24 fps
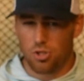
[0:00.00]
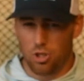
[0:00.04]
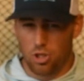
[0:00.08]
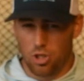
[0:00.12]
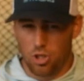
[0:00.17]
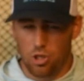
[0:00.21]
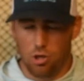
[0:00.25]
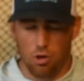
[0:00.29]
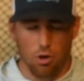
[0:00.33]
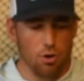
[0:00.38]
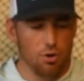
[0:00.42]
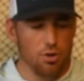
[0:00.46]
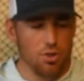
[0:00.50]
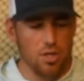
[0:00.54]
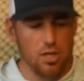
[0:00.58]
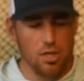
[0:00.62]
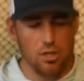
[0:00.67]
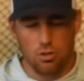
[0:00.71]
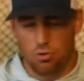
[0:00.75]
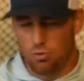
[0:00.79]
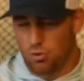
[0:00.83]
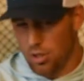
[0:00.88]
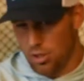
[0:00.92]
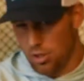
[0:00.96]
secure
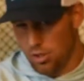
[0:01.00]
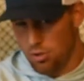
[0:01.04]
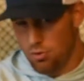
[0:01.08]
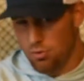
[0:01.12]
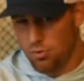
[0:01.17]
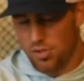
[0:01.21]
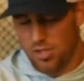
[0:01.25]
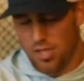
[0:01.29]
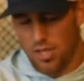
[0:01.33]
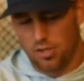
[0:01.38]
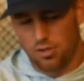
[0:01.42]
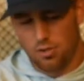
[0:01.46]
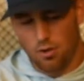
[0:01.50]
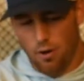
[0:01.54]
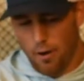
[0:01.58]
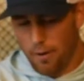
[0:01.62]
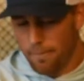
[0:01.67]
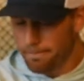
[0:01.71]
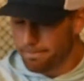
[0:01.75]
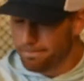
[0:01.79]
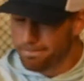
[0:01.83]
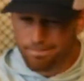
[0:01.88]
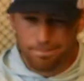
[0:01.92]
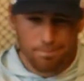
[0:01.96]
thing you could use this
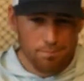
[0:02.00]
on,